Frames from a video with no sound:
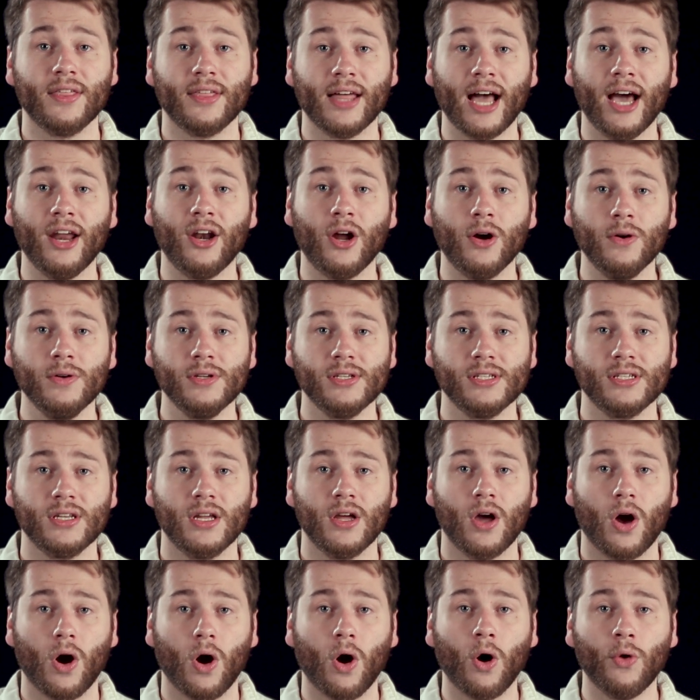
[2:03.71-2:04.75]
Thanos
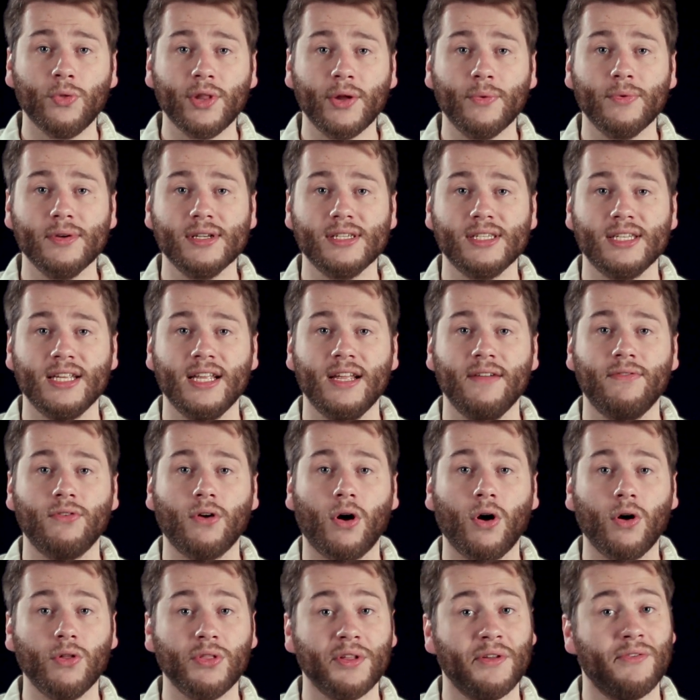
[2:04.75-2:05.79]
only received
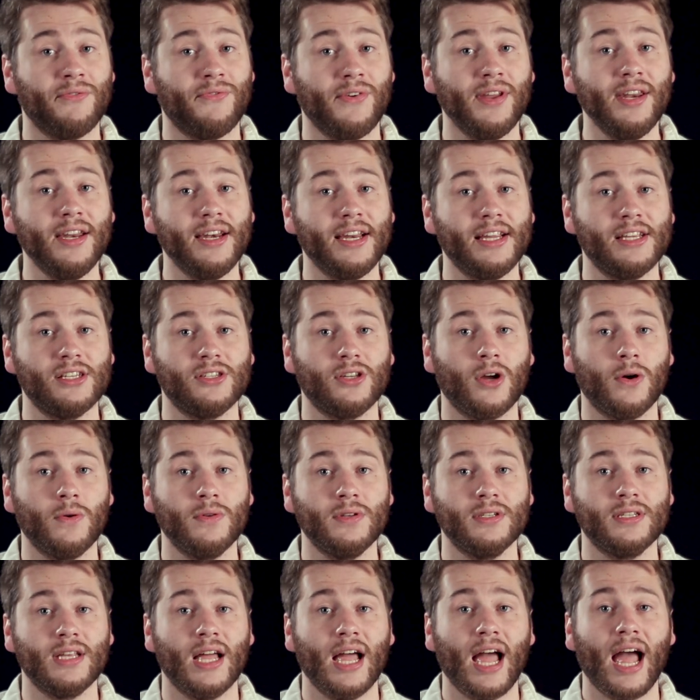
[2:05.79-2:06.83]
all the Infinity
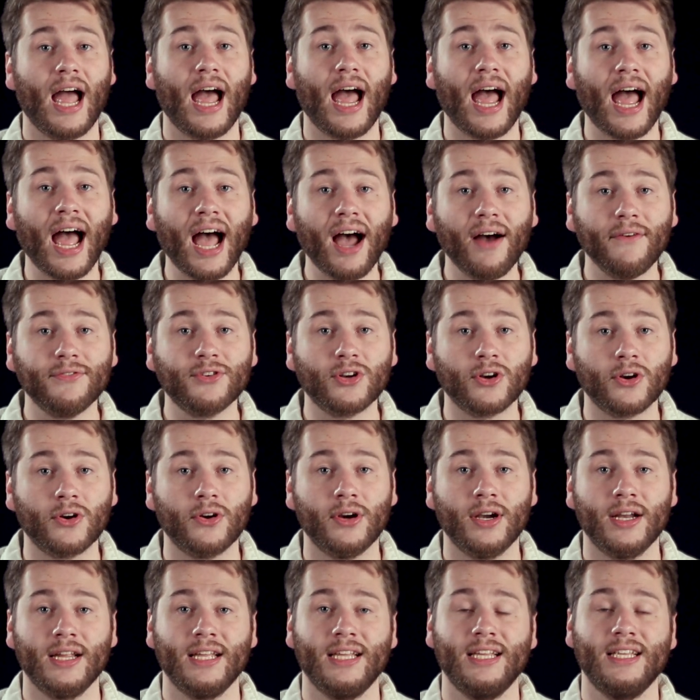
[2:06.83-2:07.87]
Stones
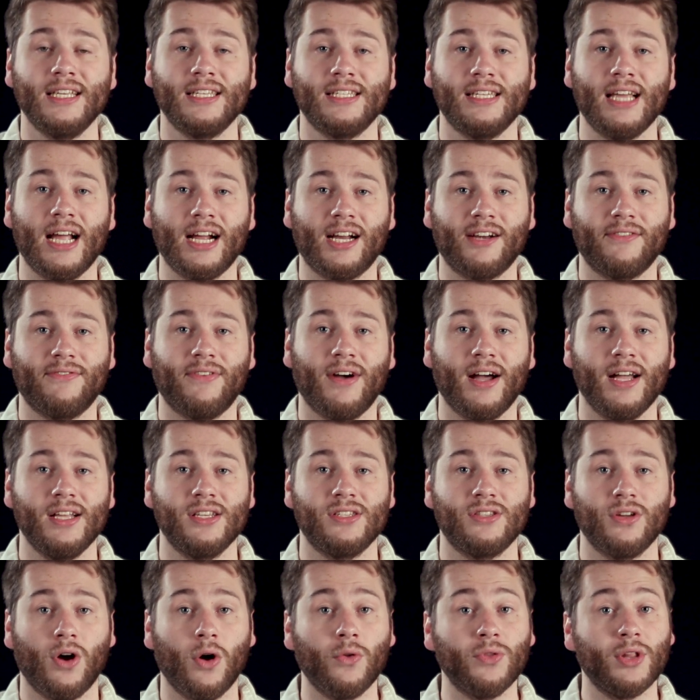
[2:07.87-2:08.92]
after he
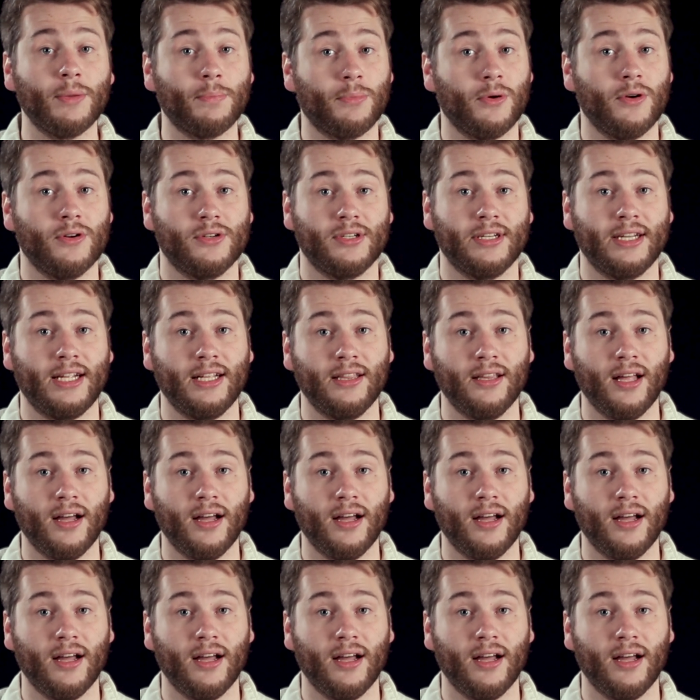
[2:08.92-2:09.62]
sacrificed the only person he